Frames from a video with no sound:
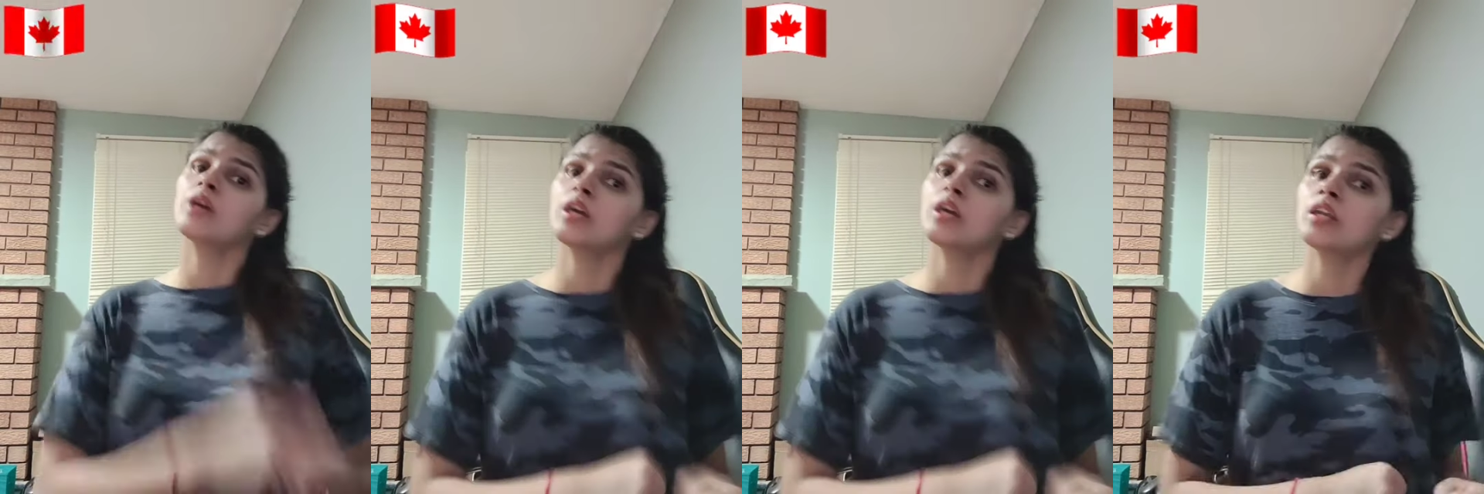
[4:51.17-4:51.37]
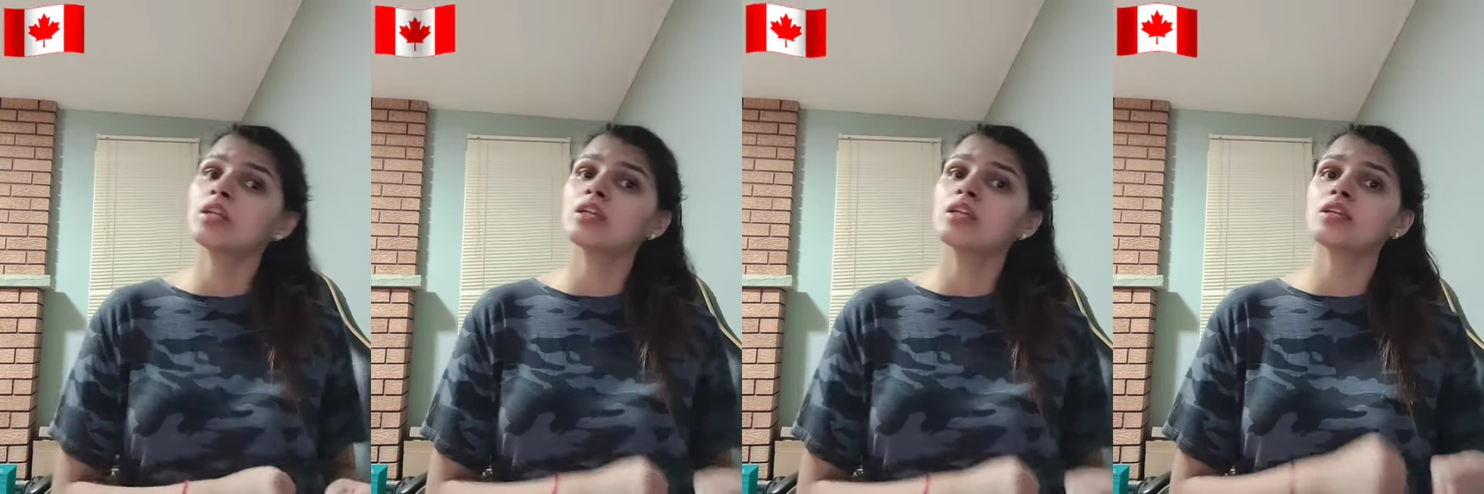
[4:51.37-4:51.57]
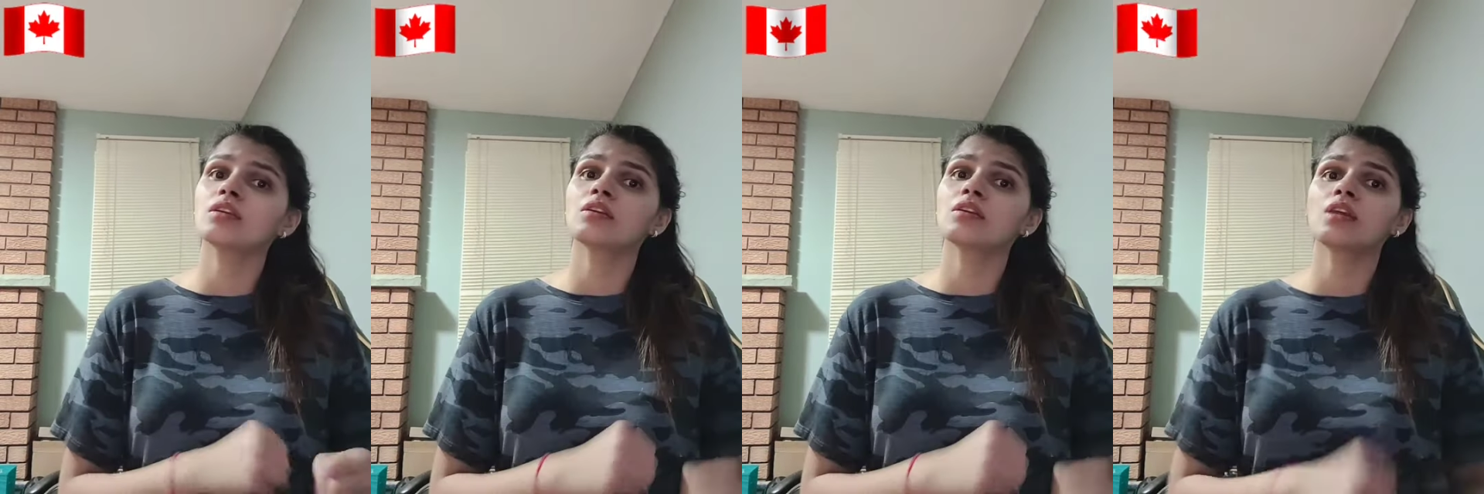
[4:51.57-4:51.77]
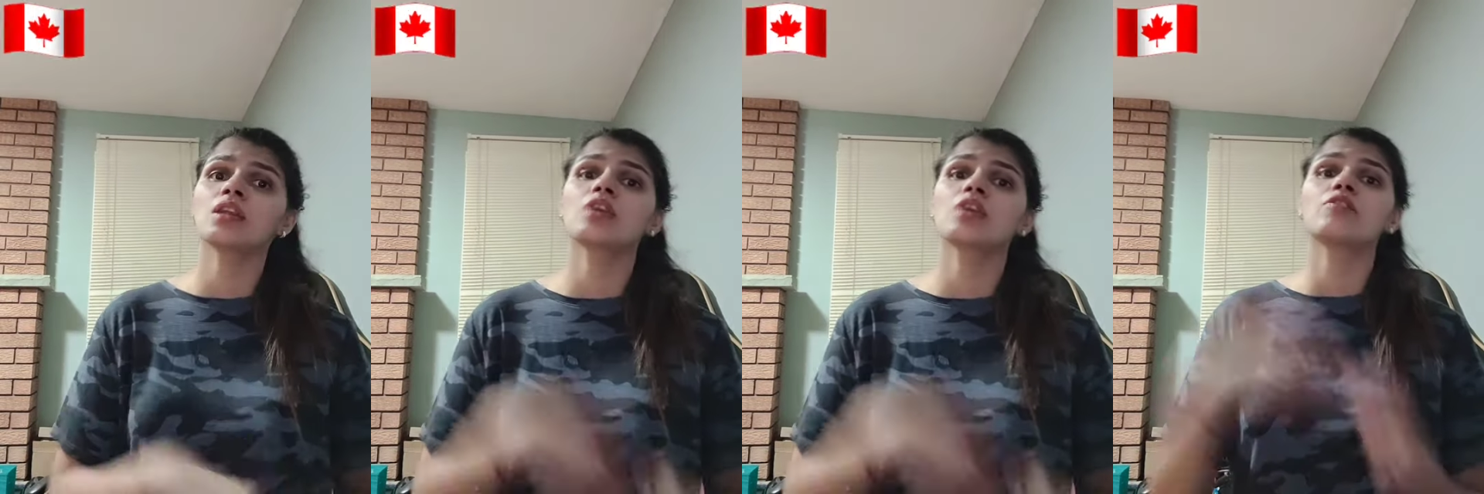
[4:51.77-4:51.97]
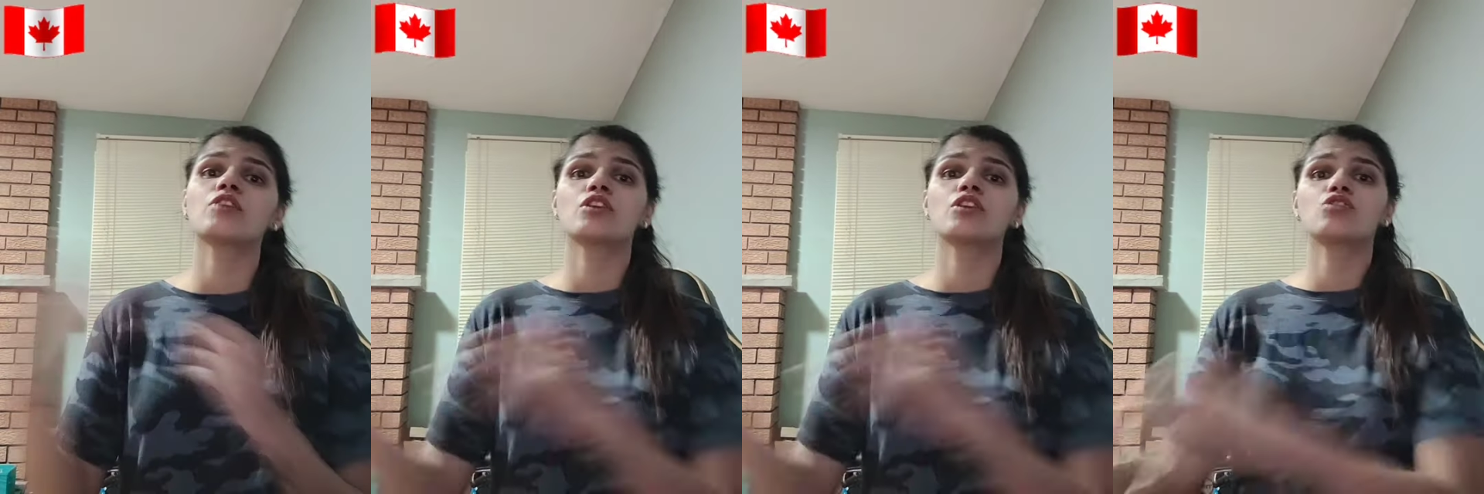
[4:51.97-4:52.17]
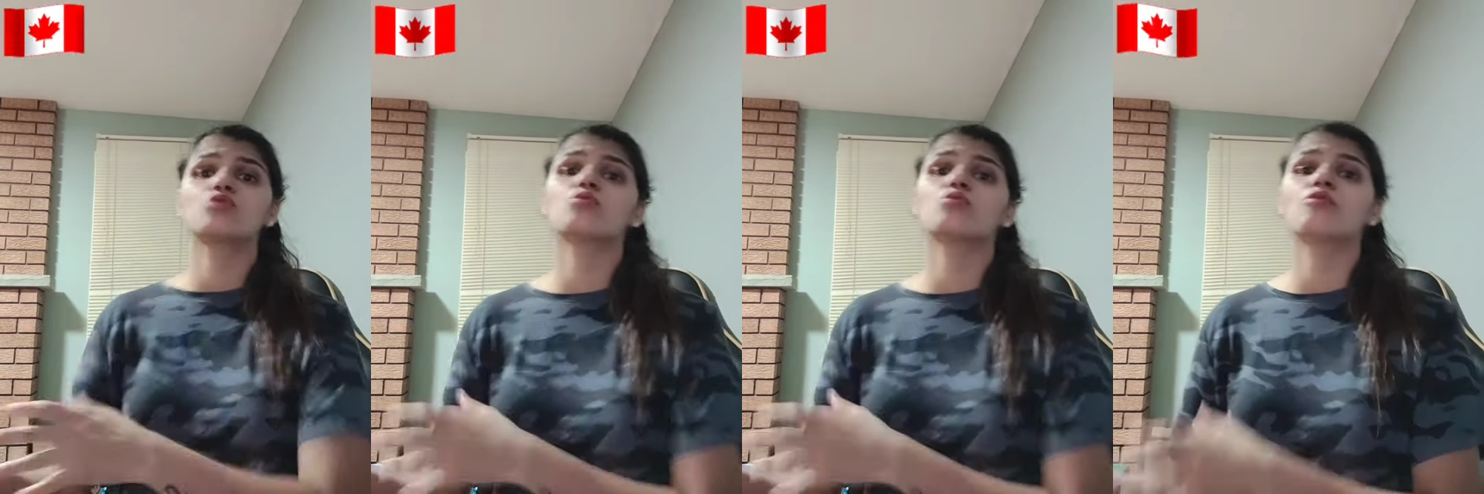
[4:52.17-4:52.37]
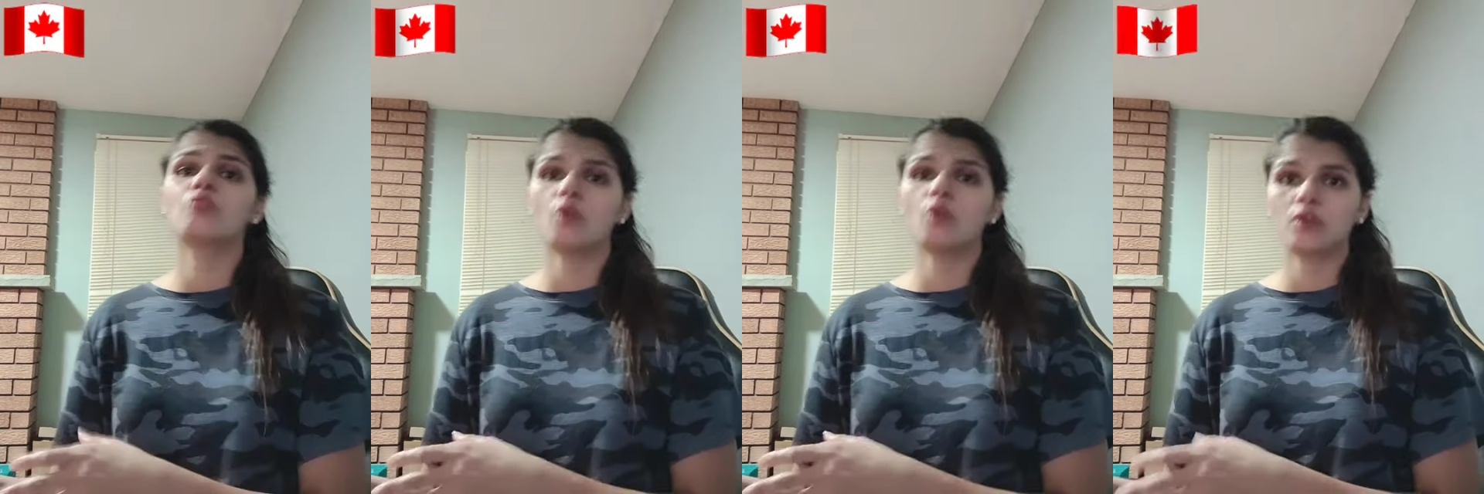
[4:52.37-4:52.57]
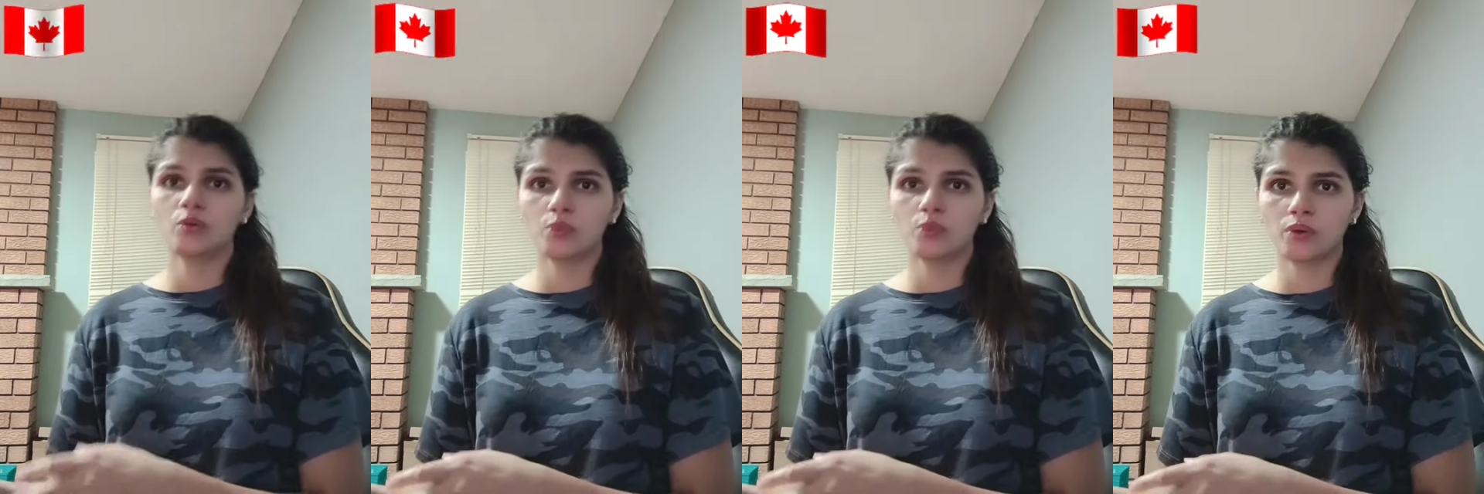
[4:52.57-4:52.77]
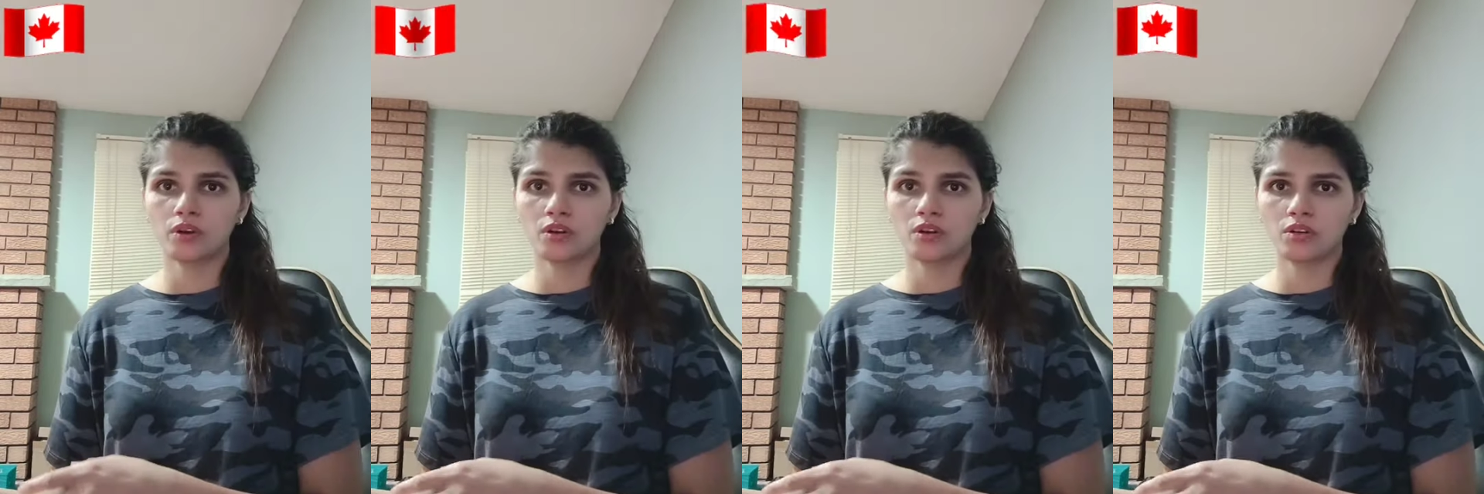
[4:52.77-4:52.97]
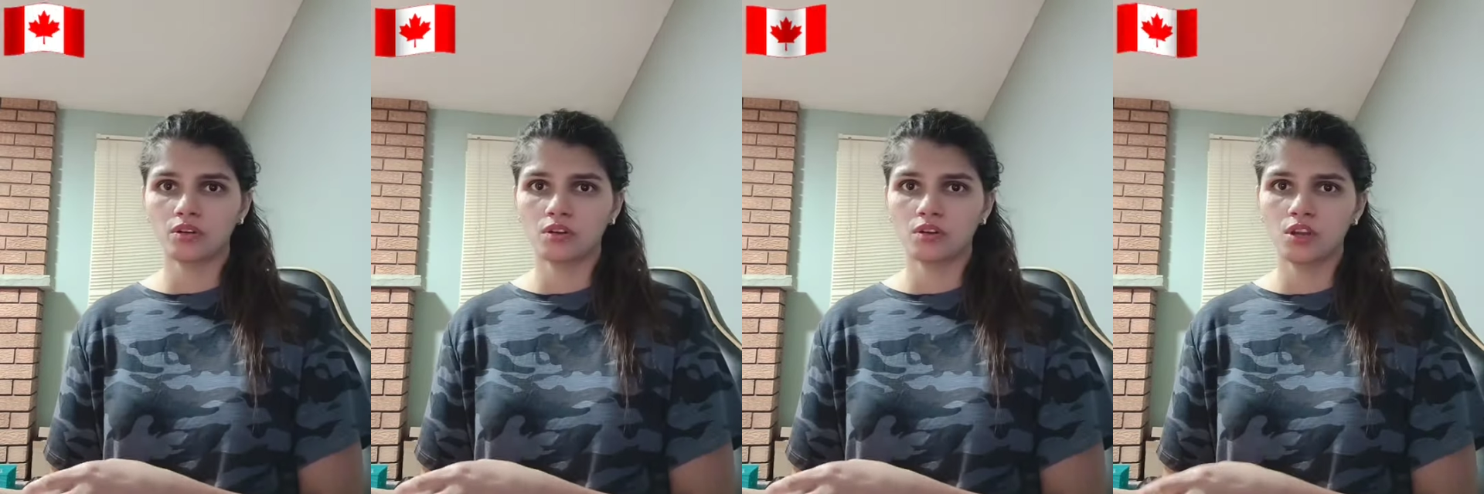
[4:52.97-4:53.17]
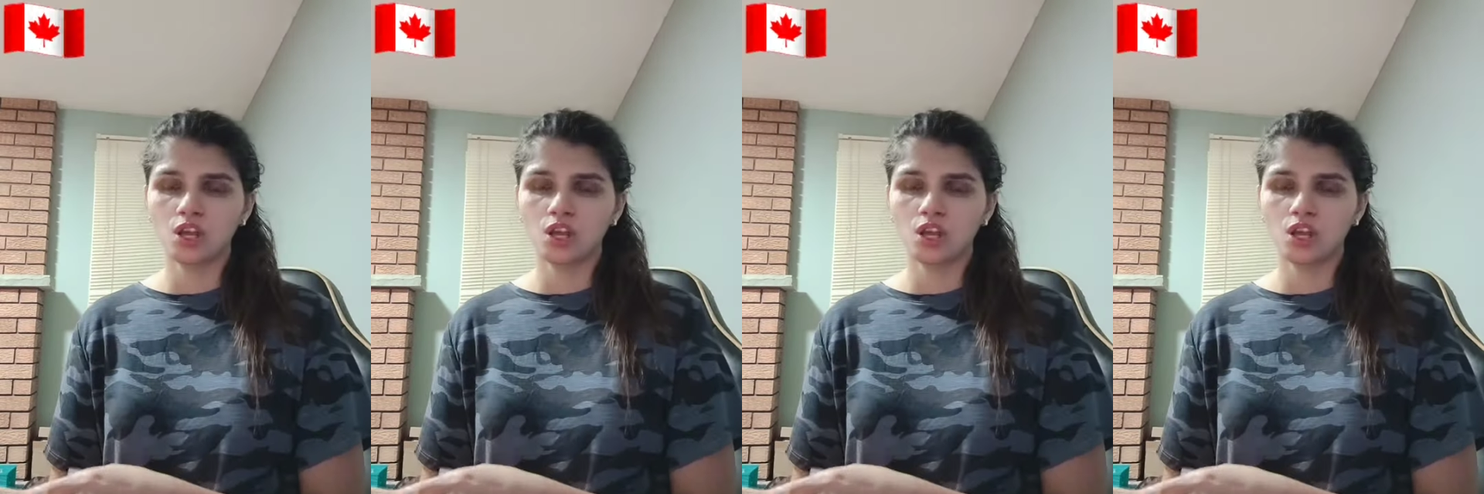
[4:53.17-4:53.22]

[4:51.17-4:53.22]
a Canadian and giving it to a foreign worker.